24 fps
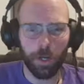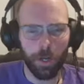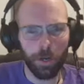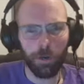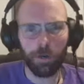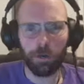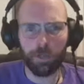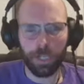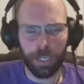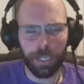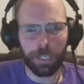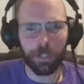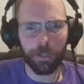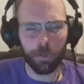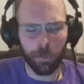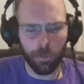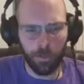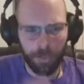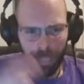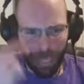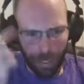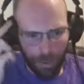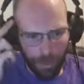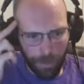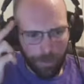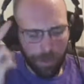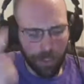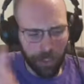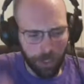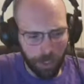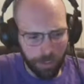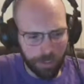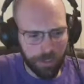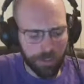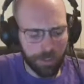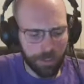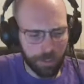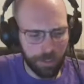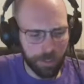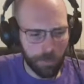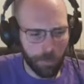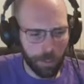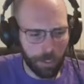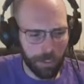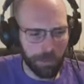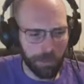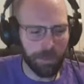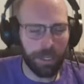oh, okay, cool, now I'm consciously
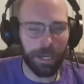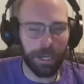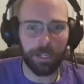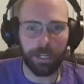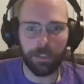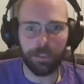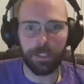aware of that.